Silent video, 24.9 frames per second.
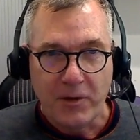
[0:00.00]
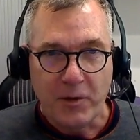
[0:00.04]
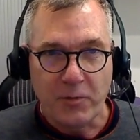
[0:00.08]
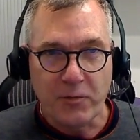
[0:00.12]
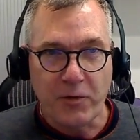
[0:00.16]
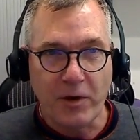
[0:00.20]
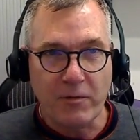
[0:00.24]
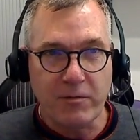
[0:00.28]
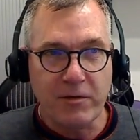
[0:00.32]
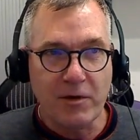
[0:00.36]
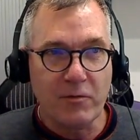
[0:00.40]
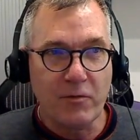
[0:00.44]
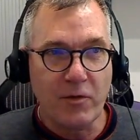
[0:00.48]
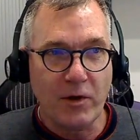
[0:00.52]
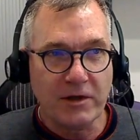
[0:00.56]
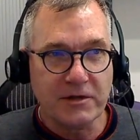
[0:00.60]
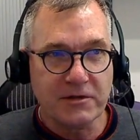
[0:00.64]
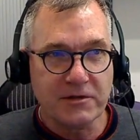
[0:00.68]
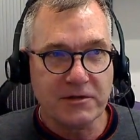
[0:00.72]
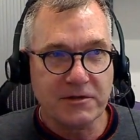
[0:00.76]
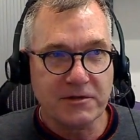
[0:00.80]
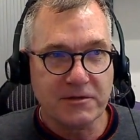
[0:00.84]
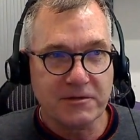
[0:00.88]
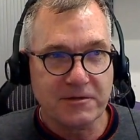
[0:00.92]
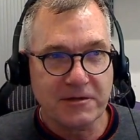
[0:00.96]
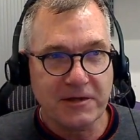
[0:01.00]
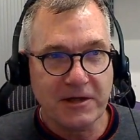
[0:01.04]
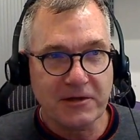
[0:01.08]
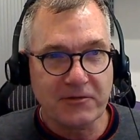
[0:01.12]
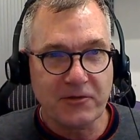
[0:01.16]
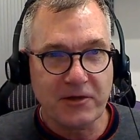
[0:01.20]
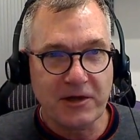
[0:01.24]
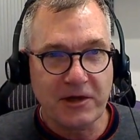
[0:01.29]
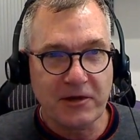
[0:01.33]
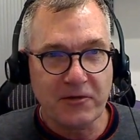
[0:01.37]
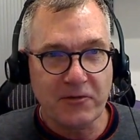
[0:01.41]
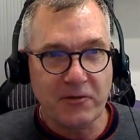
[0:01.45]
The problem was,
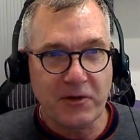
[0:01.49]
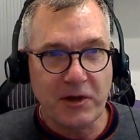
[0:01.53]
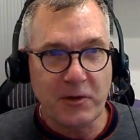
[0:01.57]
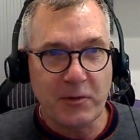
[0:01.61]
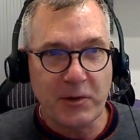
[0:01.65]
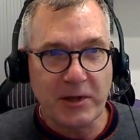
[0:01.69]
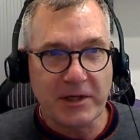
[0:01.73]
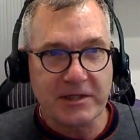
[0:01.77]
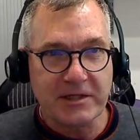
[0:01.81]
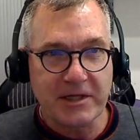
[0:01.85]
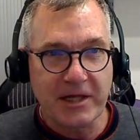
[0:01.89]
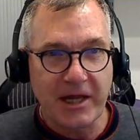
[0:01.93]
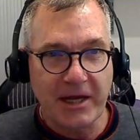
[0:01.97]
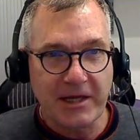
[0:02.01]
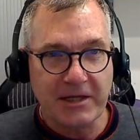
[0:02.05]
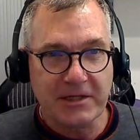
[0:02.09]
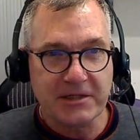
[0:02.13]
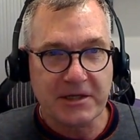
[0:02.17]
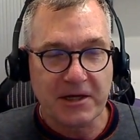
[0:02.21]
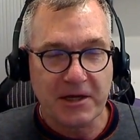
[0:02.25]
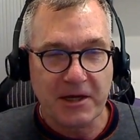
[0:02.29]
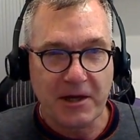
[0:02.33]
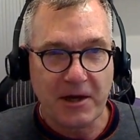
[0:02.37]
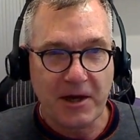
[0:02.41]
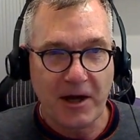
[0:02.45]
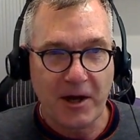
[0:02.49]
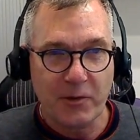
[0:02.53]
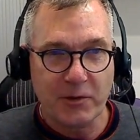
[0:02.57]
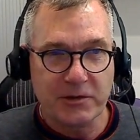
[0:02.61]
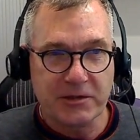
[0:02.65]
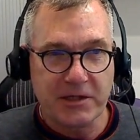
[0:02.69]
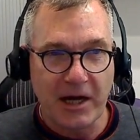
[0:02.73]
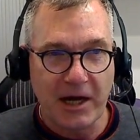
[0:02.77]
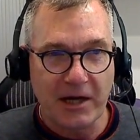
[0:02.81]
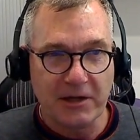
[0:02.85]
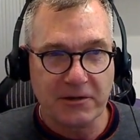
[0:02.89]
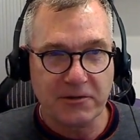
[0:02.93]
literally 3 weeks later, I
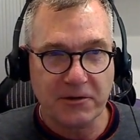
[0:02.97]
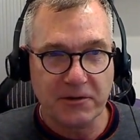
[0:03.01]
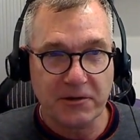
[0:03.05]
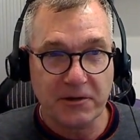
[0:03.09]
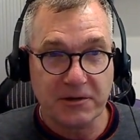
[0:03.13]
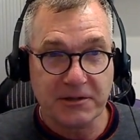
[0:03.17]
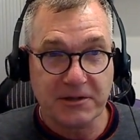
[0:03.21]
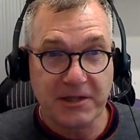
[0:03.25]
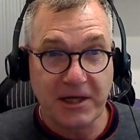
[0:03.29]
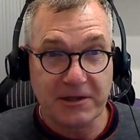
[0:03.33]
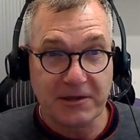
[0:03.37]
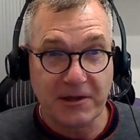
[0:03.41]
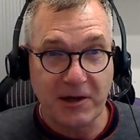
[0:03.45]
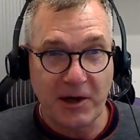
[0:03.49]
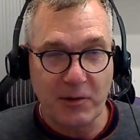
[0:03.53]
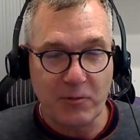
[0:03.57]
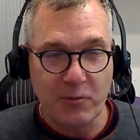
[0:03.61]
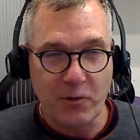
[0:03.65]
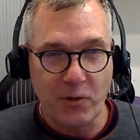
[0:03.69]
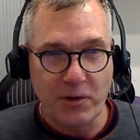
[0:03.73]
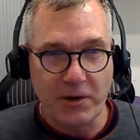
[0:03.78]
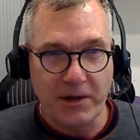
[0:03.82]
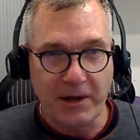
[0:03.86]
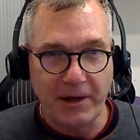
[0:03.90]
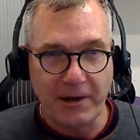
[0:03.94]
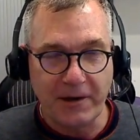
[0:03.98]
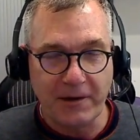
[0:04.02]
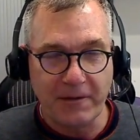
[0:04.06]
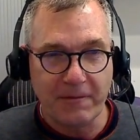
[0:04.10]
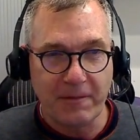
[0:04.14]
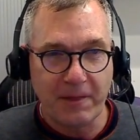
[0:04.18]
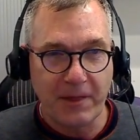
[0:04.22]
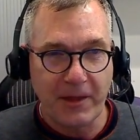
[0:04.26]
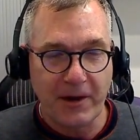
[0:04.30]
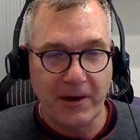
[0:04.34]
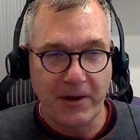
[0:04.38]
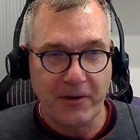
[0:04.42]
was out on a Saturday
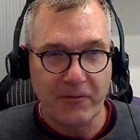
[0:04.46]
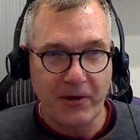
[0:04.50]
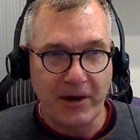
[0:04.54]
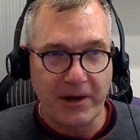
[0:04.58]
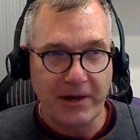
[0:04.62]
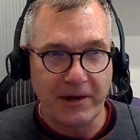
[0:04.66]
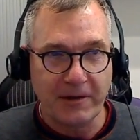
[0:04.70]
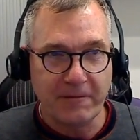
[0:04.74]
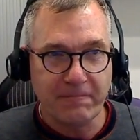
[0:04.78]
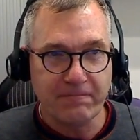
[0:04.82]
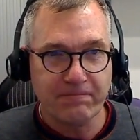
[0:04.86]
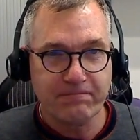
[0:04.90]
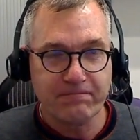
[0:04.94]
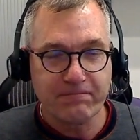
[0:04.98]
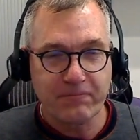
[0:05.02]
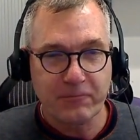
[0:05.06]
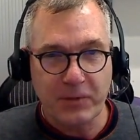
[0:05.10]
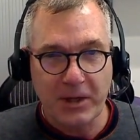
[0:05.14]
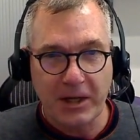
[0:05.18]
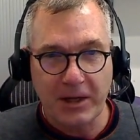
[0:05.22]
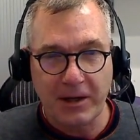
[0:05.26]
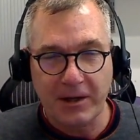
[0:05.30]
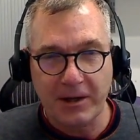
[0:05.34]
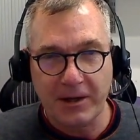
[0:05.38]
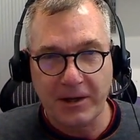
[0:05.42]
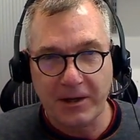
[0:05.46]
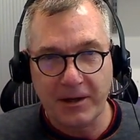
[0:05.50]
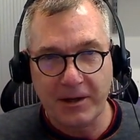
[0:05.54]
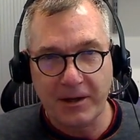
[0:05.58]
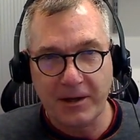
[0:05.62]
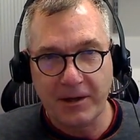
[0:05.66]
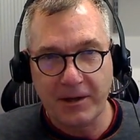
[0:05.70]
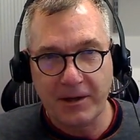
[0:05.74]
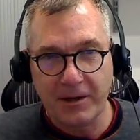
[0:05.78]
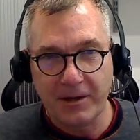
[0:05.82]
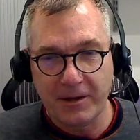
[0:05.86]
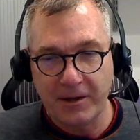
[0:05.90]
morning running,
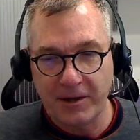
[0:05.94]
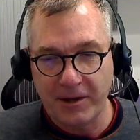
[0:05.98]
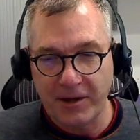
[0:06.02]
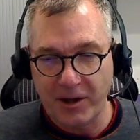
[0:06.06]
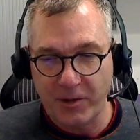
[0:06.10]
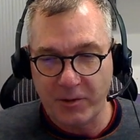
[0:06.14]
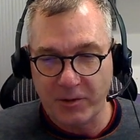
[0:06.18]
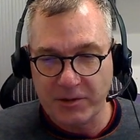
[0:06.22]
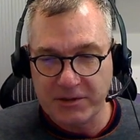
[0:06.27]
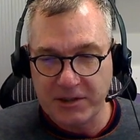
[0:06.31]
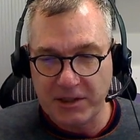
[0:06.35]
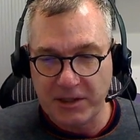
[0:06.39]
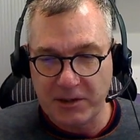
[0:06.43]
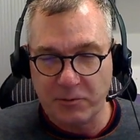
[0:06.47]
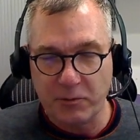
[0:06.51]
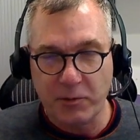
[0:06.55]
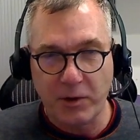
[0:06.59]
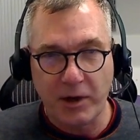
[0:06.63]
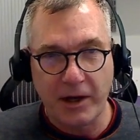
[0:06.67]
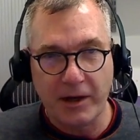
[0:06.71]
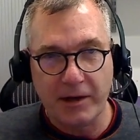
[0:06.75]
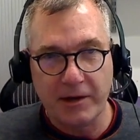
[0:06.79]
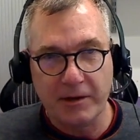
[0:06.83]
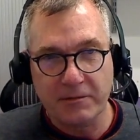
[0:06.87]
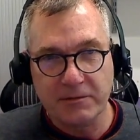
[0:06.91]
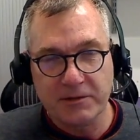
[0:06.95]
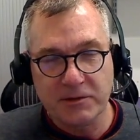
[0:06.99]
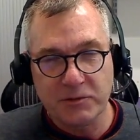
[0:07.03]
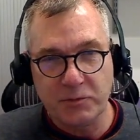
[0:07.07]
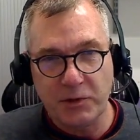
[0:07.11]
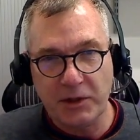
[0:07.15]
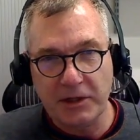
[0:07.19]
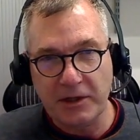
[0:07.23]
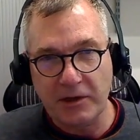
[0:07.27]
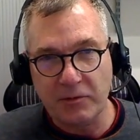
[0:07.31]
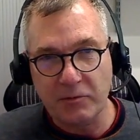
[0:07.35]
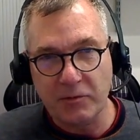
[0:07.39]
and I was hit by a
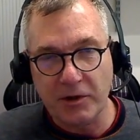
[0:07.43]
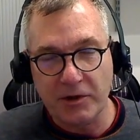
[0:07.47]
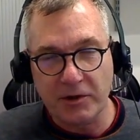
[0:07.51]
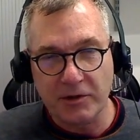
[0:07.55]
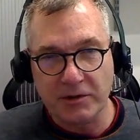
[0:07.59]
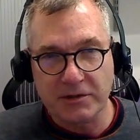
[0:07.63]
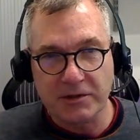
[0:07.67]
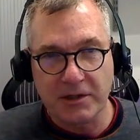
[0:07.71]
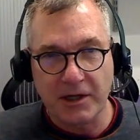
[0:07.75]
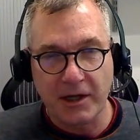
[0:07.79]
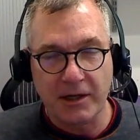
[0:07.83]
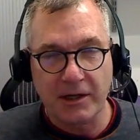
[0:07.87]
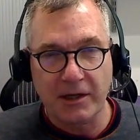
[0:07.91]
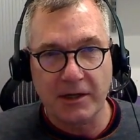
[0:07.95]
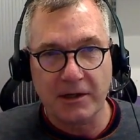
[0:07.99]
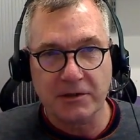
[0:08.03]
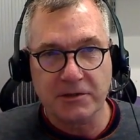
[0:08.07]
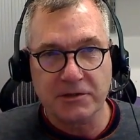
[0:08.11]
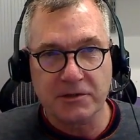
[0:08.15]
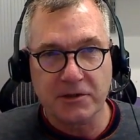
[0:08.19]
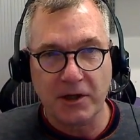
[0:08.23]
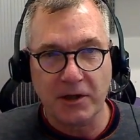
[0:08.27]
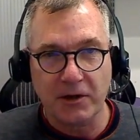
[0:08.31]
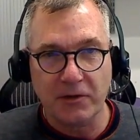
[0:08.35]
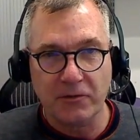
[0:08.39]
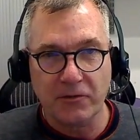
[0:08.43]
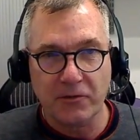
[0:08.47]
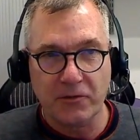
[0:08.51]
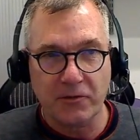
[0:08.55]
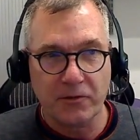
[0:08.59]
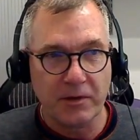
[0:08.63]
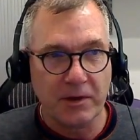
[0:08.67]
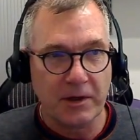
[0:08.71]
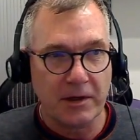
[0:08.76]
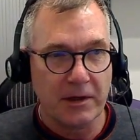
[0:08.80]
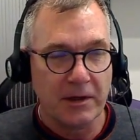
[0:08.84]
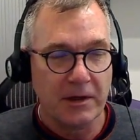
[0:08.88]
speeding motorcyclist going
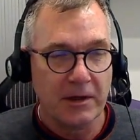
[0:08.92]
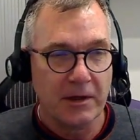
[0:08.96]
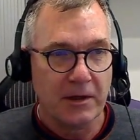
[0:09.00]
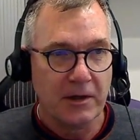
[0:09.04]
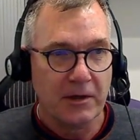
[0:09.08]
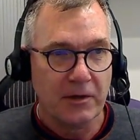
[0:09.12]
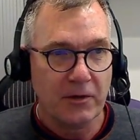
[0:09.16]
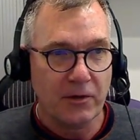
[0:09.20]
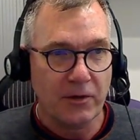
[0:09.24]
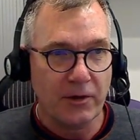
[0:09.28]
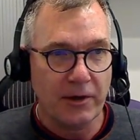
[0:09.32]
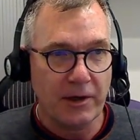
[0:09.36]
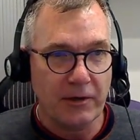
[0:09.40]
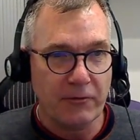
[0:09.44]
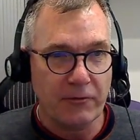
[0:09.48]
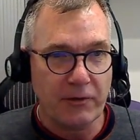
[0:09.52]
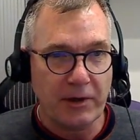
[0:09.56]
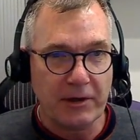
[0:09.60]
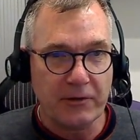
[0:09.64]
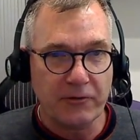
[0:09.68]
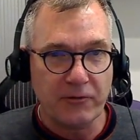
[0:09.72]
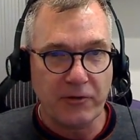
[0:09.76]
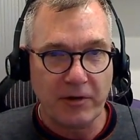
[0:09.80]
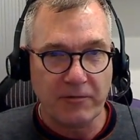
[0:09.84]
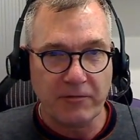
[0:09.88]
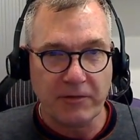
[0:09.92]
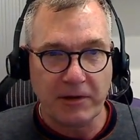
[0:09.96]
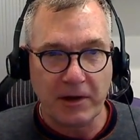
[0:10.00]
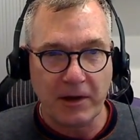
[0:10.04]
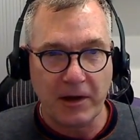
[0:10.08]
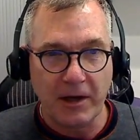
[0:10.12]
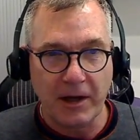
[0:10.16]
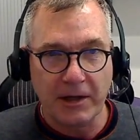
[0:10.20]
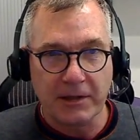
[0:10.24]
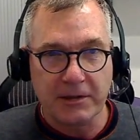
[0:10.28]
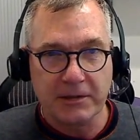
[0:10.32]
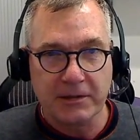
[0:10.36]
through an early red traffic
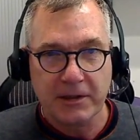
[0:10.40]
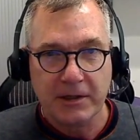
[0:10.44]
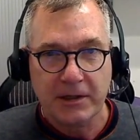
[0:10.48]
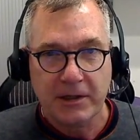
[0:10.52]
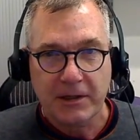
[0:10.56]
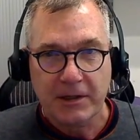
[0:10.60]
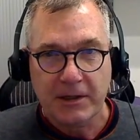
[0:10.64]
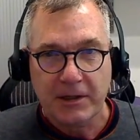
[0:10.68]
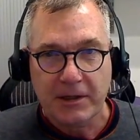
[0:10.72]
light.